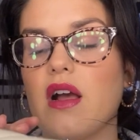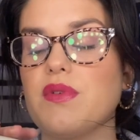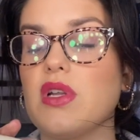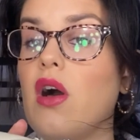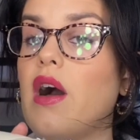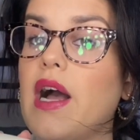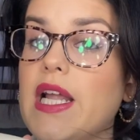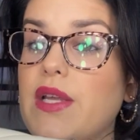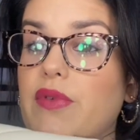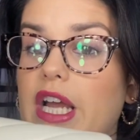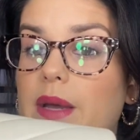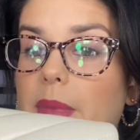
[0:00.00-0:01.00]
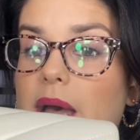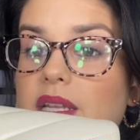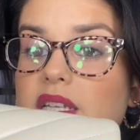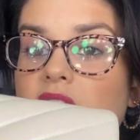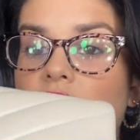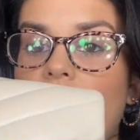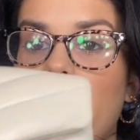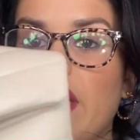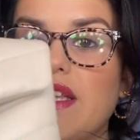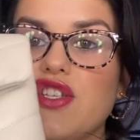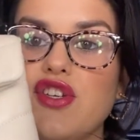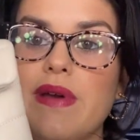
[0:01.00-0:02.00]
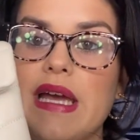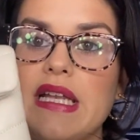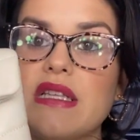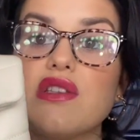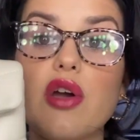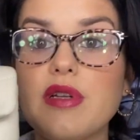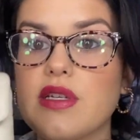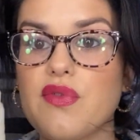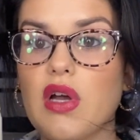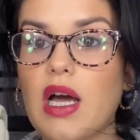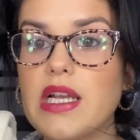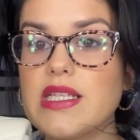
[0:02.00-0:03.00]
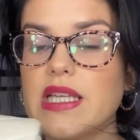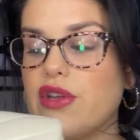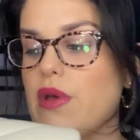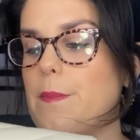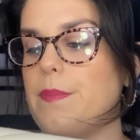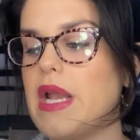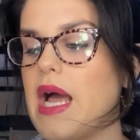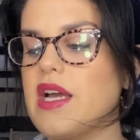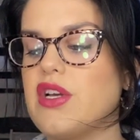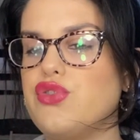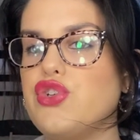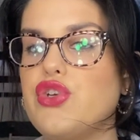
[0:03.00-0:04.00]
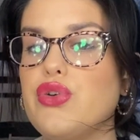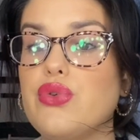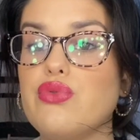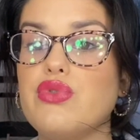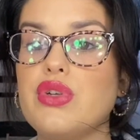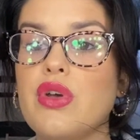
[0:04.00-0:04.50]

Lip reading: I would highly recommend. They do it in so many different colours. They do it in black, nude,